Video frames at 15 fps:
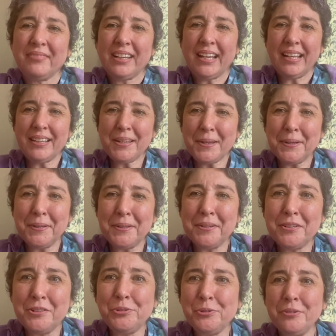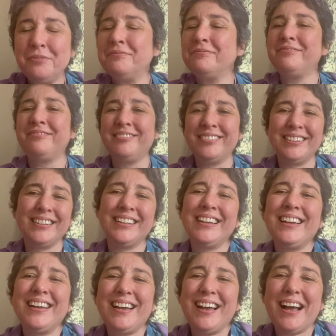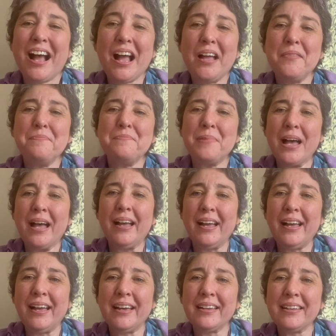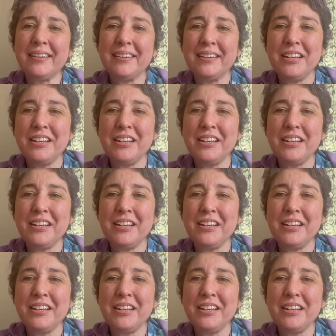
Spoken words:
Hello, I'm back.